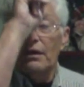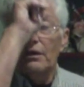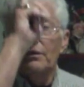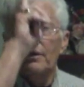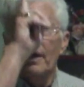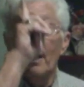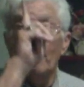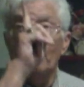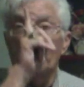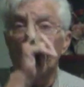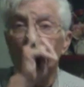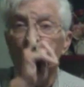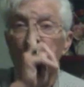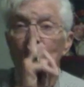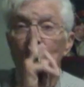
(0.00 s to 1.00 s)
down through
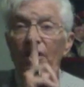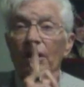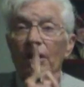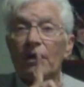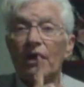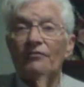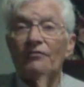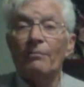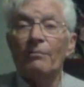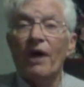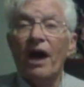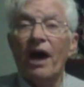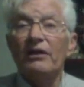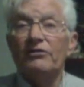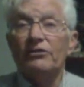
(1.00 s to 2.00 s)
the middle of our
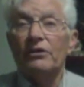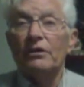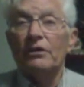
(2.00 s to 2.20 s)
bodies.